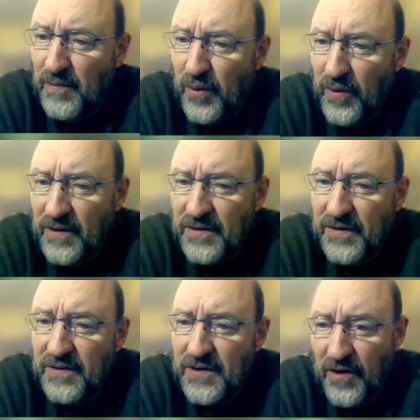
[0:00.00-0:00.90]

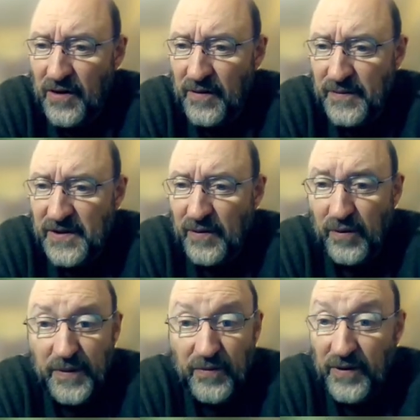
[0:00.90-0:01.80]
important terms that
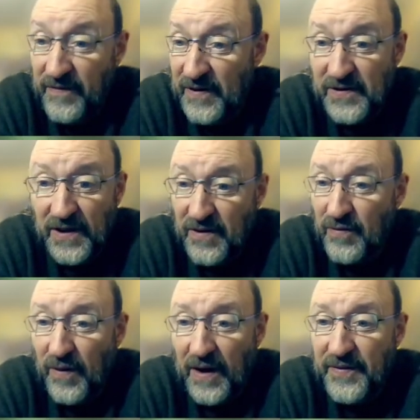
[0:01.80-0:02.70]
we'll be revisiting
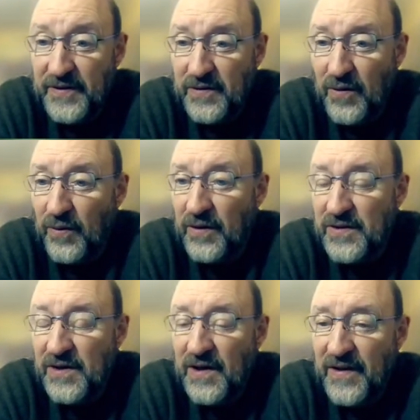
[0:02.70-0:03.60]
throughout this
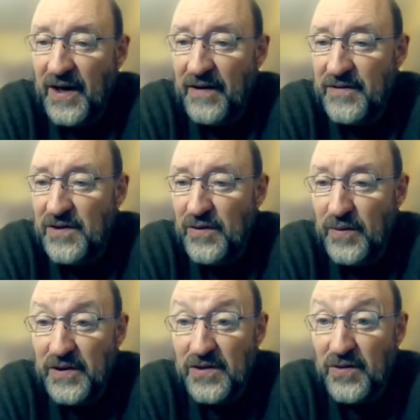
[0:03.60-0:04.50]
course that have to do
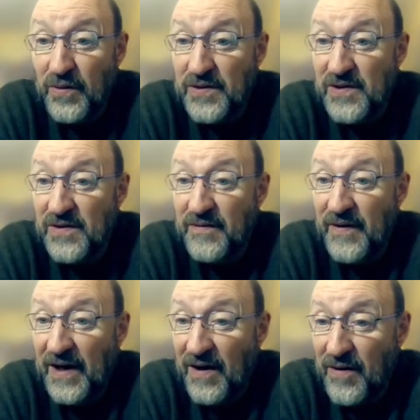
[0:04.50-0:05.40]
with the sources of
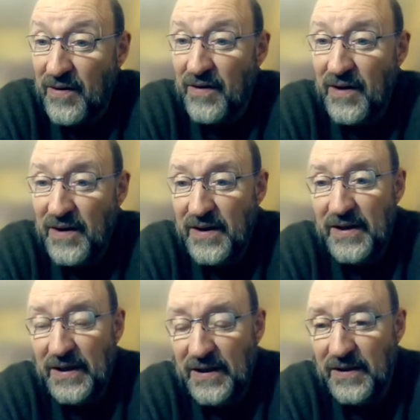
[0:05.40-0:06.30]
error
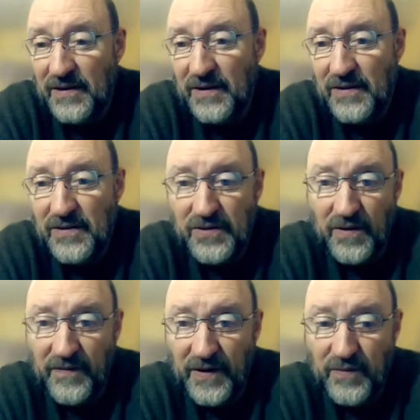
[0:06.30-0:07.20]
in
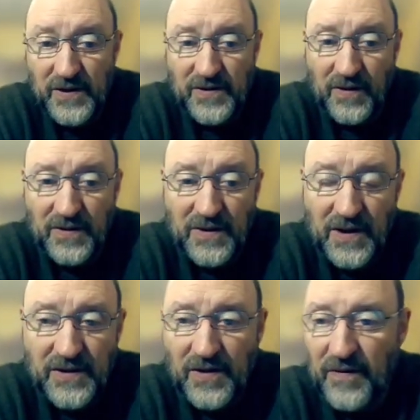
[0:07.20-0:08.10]
survey research.
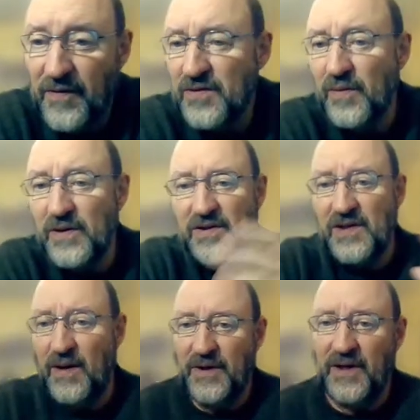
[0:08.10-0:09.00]
So the first one is
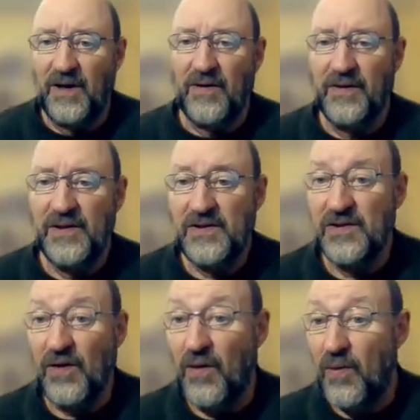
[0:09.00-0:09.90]
sampling error, and this
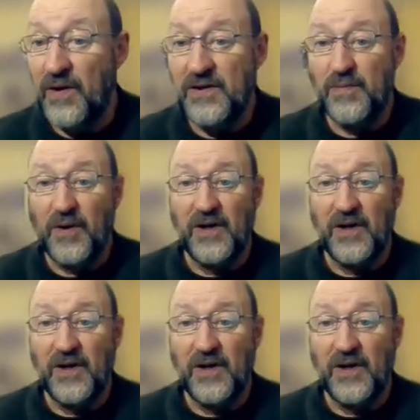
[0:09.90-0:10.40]
is always